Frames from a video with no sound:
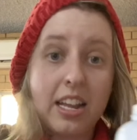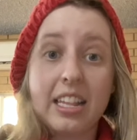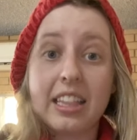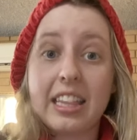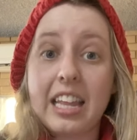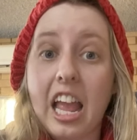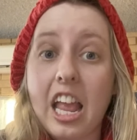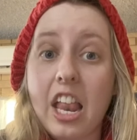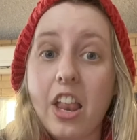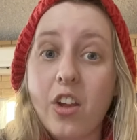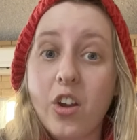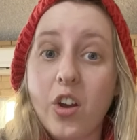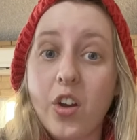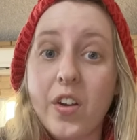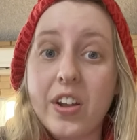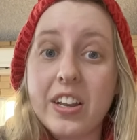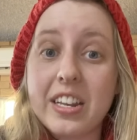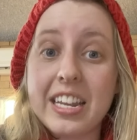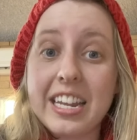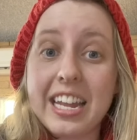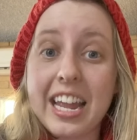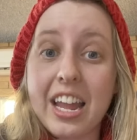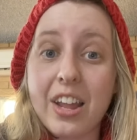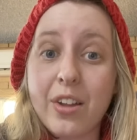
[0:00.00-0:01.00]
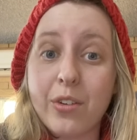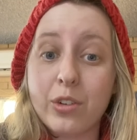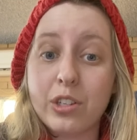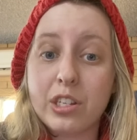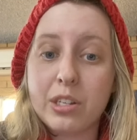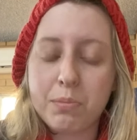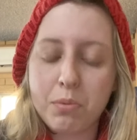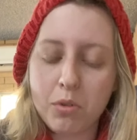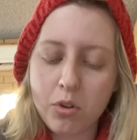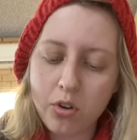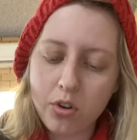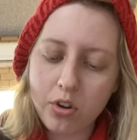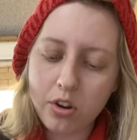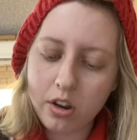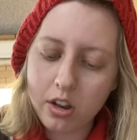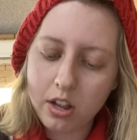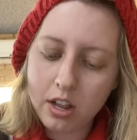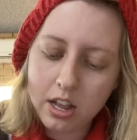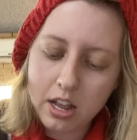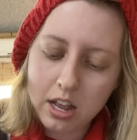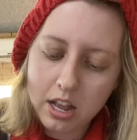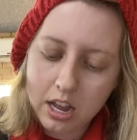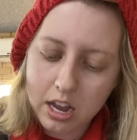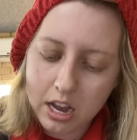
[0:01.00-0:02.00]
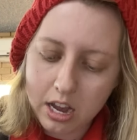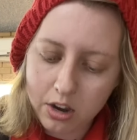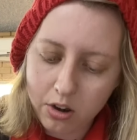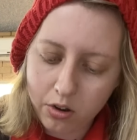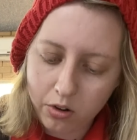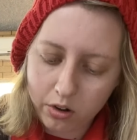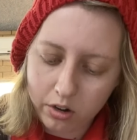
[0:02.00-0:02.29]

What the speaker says: Then you're going to get your spoon and you're